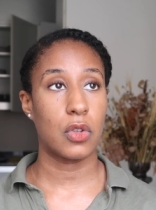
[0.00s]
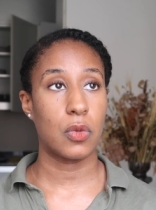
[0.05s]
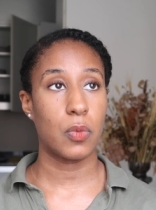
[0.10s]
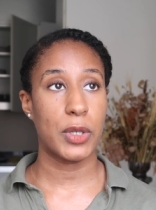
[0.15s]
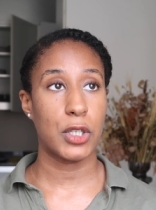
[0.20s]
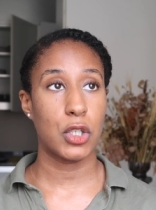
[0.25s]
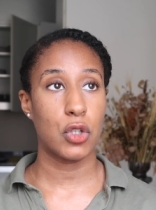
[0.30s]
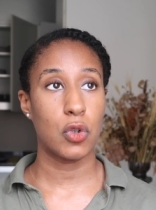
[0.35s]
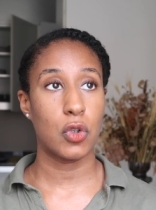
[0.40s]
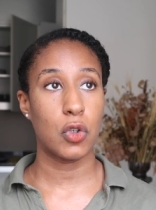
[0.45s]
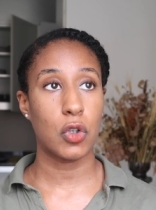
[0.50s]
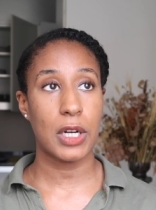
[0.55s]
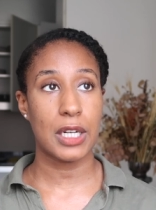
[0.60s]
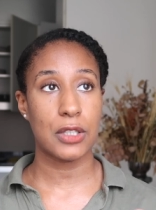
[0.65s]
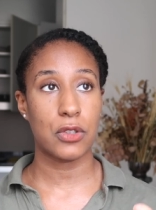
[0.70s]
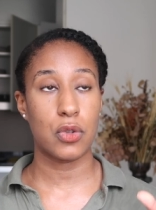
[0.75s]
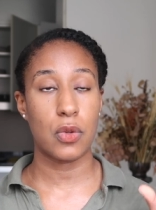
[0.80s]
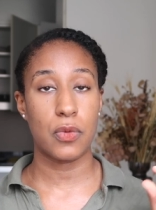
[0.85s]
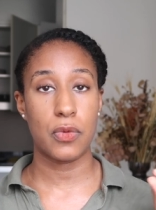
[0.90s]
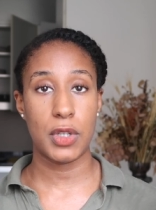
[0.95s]
when you look
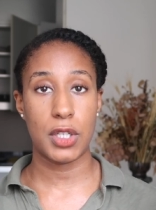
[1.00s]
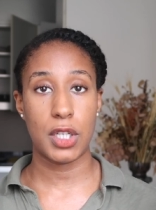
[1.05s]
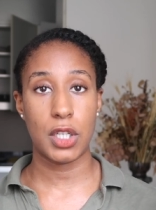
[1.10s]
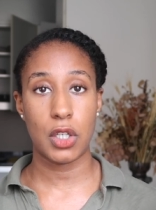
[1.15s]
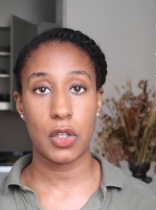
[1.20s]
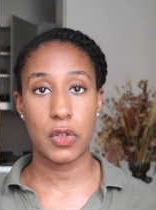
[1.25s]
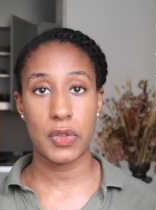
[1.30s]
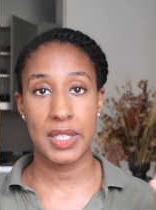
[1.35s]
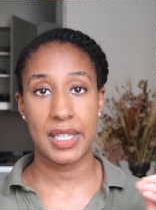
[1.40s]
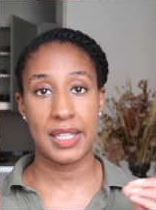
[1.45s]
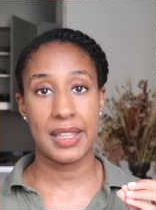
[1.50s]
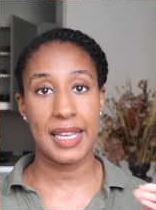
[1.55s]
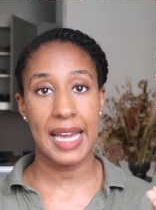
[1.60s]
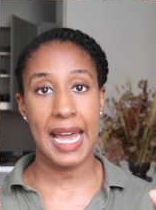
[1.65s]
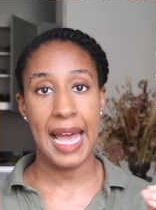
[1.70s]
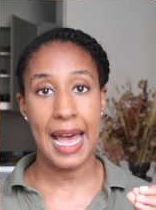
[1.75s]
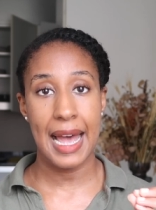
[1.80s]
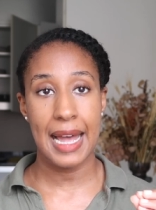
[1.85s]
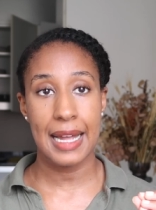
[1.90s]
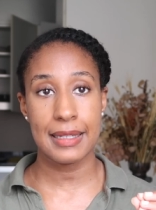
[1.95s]
at the videos in the
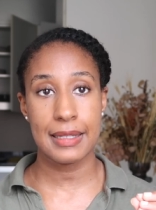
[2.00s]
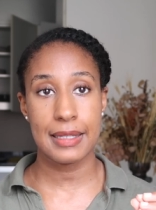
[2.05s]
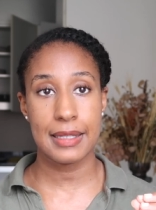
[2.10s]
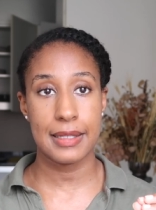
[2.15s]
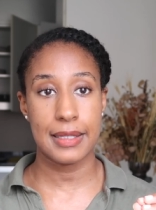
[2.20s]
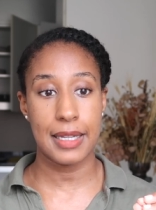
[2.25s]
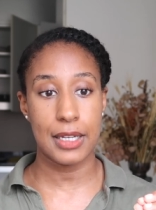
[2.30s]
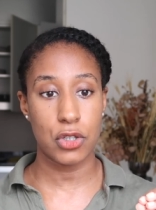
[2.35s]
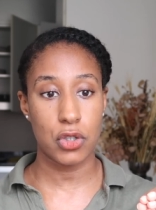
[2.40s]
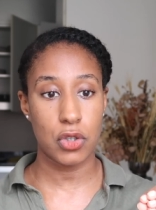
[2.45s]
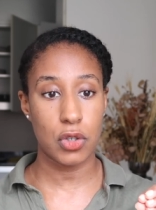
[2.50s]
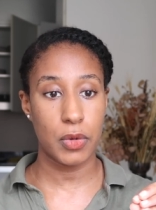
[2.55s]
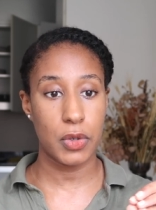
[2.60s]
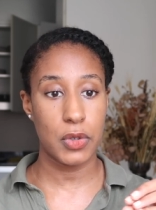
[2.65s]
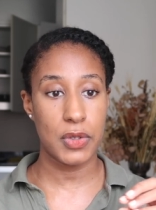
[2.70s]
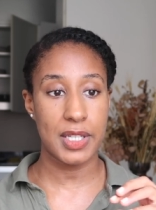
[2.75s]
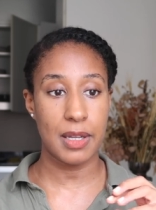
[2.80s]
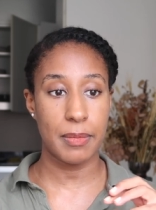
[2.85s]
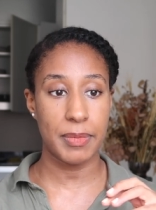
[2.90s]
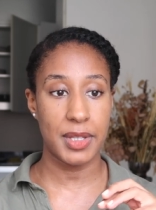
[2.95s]
ads, they show
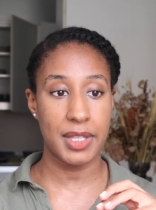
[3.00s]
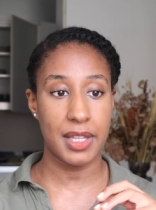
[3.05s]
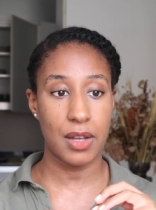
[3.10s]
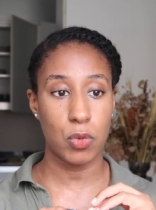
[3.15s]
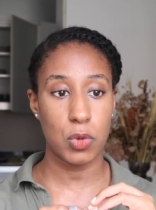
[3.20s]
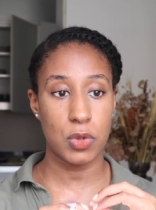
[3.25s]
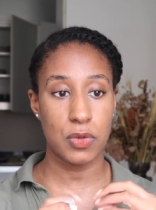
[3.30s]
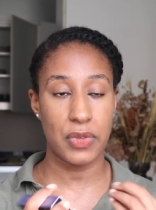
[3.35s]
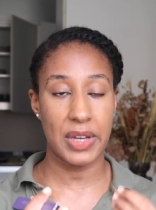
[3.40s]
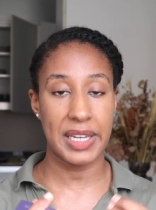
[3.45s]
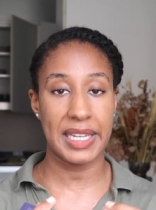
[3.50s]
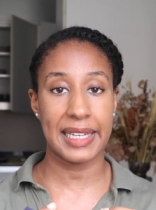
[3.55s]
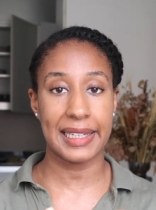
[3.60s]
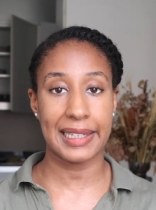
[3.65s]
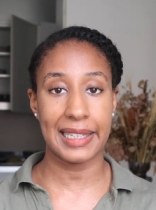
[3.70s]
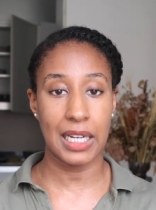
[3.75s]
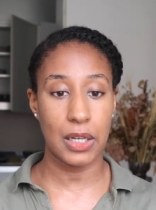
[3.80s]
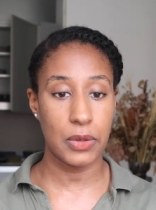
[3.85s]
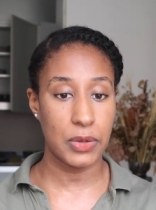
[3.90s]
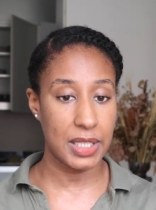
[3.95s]
you something that was very
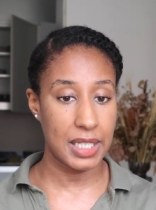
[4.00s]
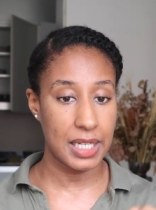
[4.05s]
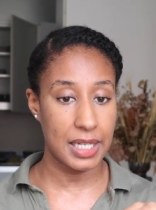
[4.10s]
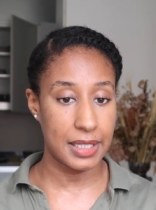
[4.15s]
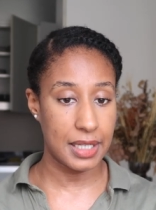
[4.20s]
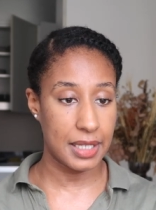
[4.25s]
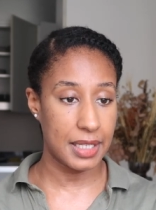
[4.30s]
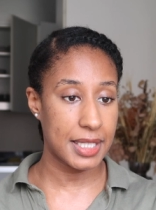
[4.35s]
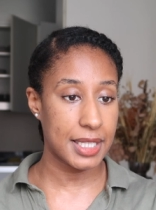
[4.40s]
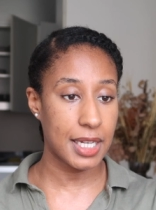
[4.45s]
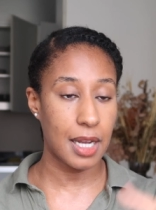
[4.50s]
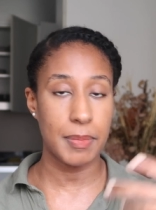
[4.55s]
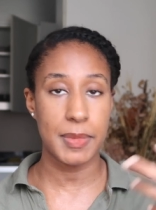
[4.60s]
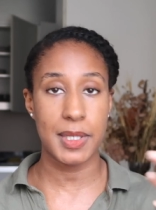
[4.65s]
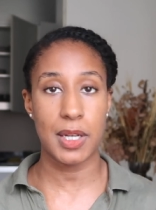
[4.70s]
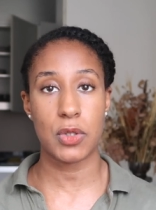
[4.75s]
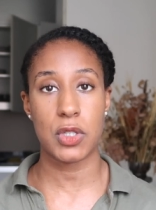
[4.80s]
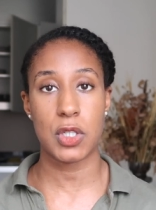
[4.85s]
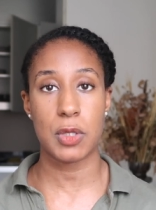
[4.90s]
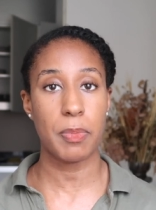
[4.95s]
cloudy and then it comes
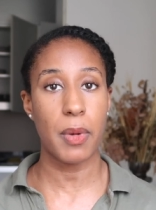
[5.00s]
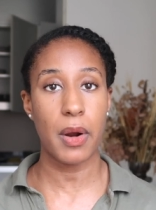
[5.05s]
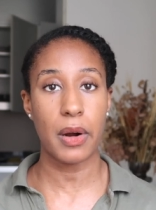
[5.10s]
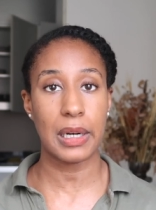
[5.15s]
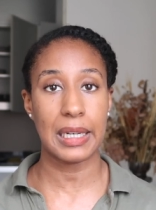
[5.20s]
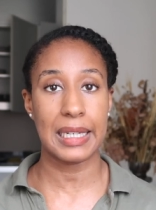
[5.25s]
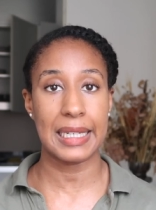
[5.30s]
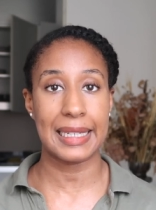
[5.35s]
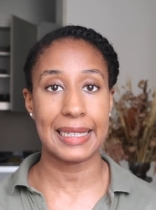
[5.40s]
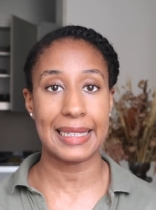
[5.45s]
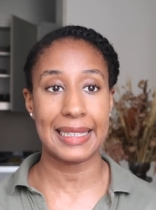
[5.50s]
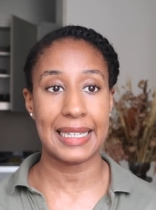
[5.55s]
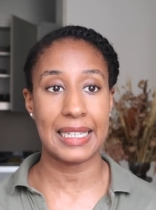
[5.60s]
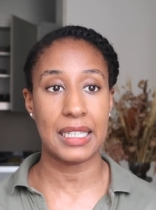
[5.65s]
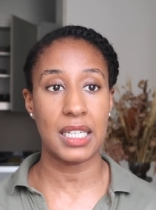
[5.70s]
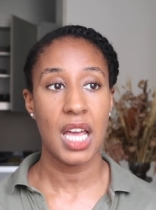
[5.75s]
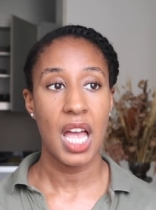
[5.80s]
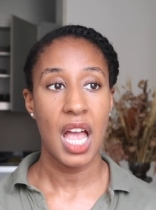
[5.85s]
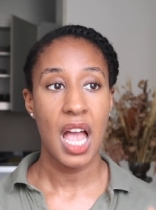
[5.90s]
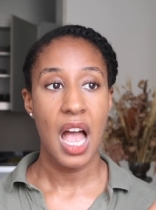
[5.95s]
out sparkling
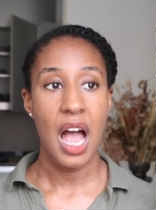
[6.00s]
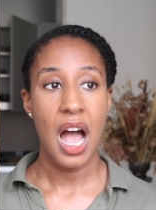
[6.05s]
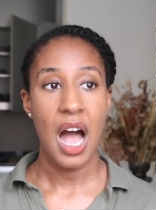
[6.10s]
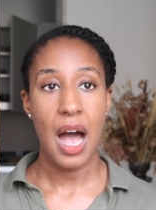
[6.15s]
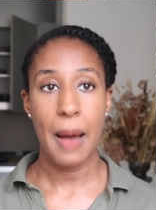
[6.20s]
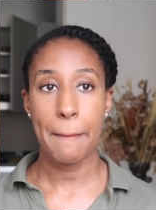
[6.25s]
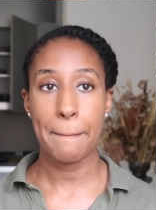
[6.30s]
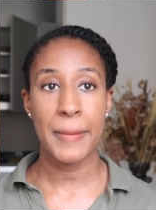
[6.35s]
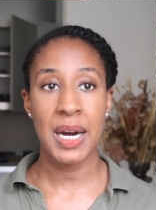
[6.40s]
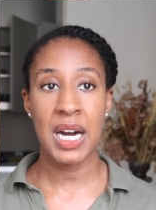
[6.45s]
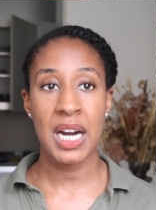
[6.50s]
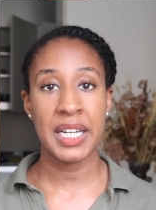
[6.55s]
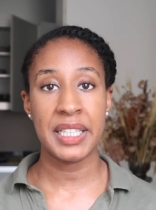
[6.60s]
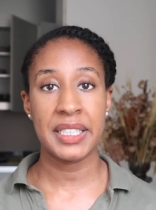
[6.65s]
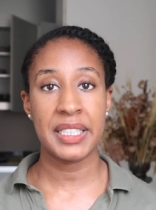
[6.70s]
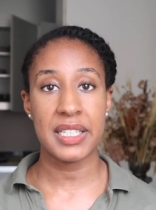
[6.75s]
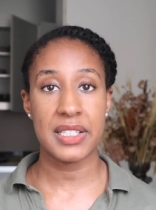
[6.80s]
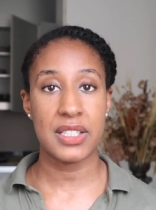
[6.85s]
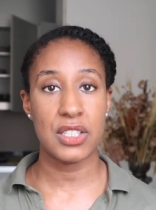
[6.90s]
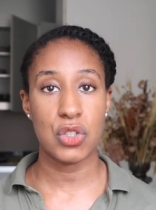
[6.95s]
clean. Mine
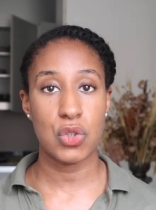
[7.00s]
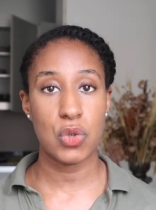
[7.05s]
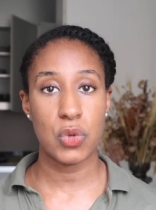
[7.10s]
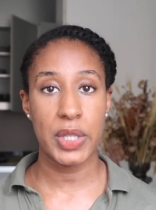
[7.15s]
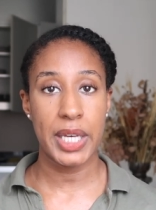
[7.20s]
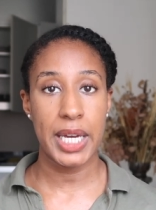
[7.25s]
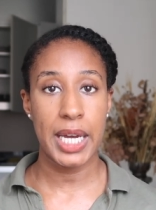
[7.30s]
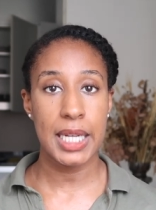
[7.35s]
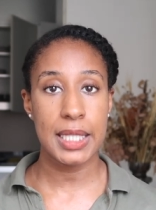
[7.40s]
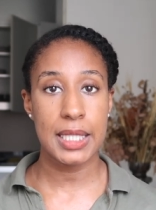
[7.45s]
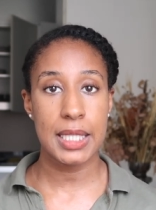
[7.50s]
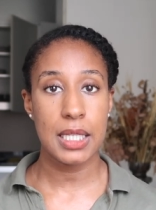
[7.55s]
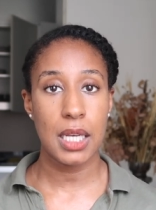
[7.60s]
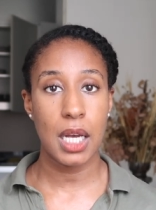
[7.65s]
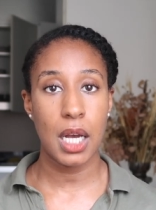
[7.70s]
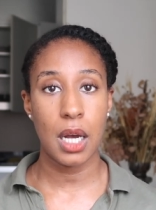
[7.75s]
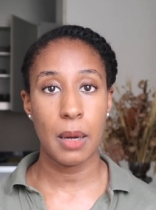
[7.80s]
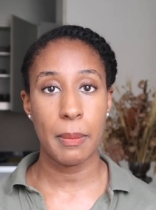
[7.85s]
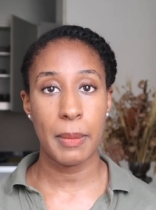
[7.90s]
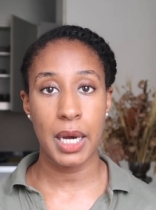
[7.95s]
doesn't do that.
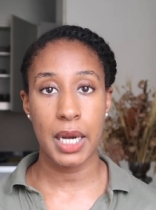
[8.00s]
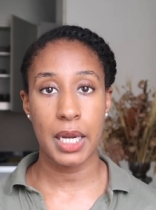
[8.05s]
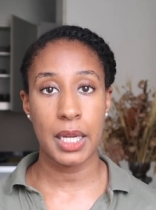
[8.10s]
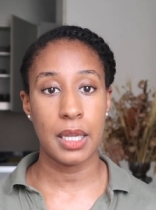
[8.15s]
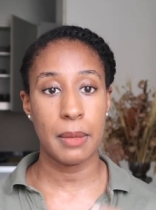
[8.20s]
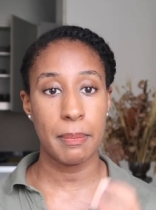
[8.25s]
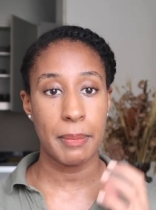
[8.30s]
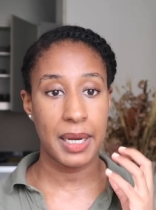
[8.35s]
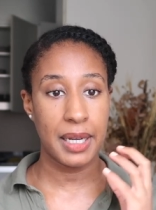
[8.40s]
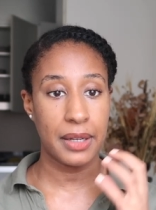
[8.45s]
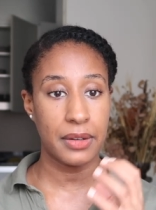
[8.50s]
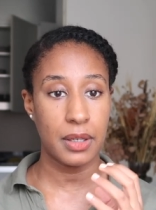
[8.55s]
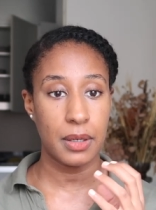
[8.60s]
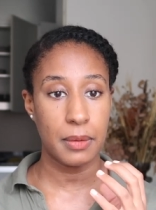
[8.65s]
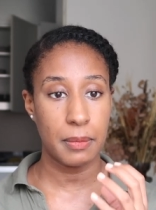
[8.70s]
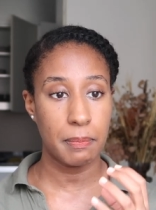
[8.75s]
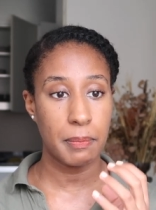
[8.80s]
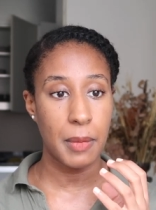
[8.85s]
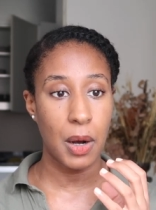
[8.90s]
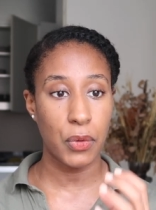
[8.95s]
My
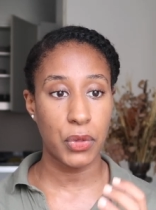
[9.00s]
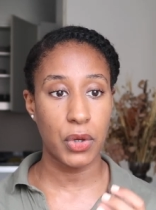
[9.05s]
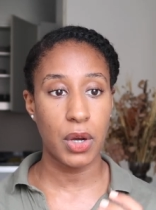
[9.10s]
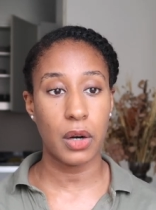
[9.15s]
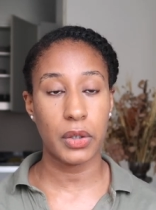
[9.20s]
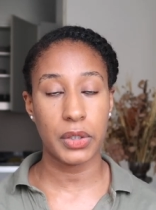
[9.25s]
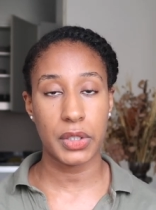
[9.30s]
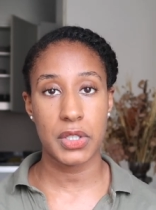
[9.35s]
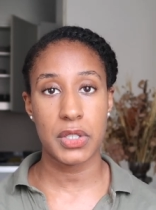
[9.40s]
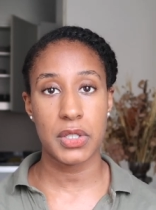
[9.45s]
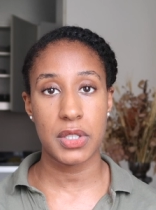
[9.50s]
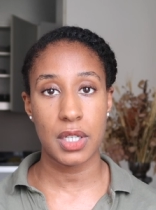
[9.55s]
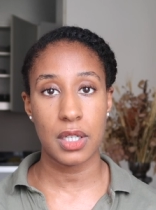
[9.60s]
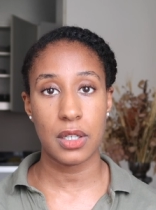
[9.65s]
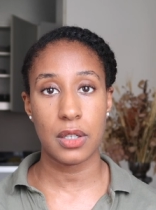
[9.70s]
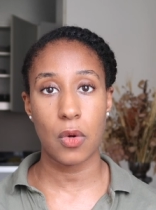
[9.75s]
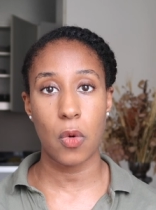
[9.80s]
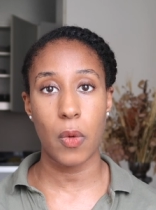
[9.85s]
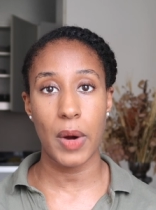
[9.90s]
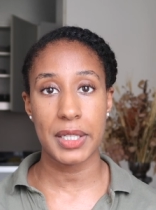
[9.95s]
mouth guard is
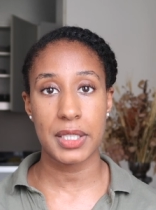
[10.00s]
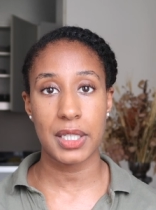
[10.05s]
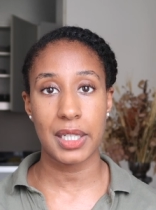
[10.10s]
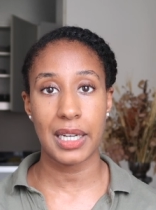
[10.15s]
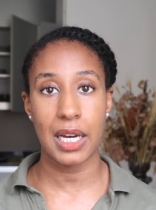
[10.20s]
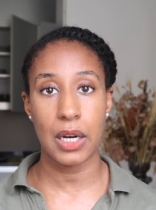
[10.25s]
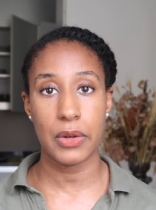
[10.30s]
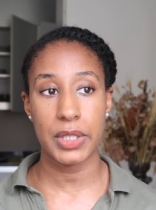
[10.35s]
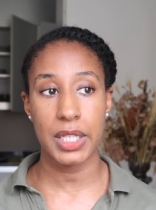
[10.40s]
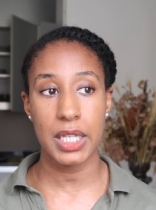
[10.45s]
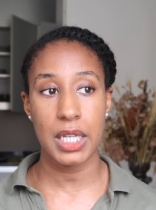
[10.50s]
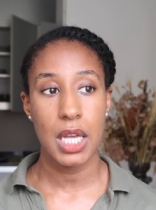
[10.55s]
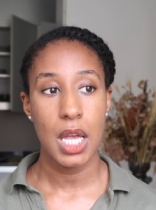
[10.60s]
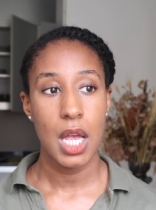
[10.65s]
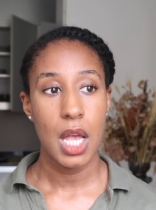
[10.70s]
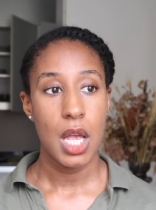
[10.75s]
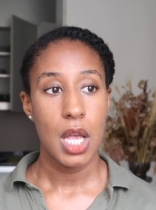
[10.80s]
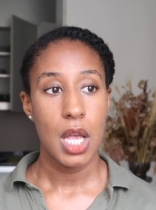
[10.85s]
still quite cloudy.